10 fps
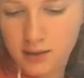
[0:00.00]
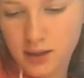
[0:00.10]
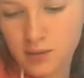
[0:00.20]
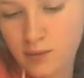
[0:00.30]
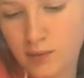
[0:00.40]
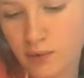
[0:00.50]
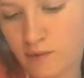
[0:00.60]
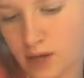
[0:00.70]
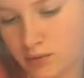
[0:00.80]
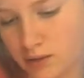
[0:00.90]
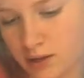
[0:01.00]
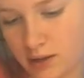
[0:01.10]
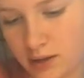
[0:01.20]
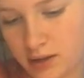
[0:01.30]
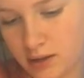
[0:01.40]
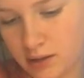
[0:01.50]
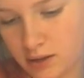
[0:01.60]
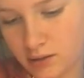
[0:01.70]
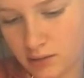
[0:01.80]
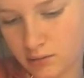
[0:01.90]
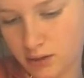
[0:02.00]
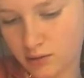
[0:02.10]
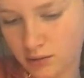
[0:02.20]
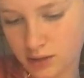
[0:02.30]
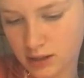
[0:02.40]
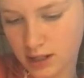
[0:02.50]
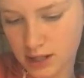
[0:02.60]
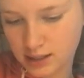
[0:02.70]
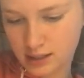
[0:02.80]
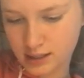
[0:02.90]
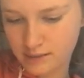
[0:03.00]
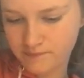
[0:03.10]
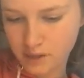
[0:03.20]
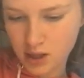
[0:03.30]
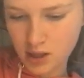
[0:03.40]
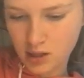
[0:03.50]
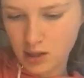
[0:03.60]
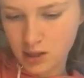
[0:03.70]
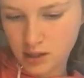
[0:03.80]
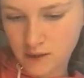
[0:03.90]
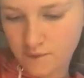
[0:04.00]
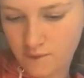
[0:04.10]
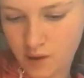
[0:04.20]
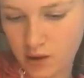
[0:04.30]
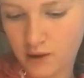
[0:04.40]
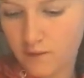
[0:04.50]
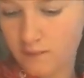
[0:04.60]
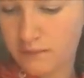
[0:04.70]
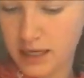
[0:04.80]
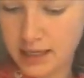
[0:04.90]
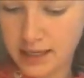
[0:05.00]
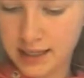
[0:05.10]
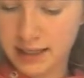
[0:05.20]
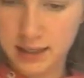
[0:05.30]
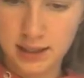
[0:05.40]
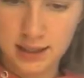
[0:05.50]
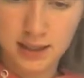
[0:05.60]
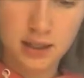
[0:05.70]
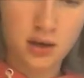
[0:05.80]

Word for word: this will be my red one I think, so I'm now going to add in 5 millilitres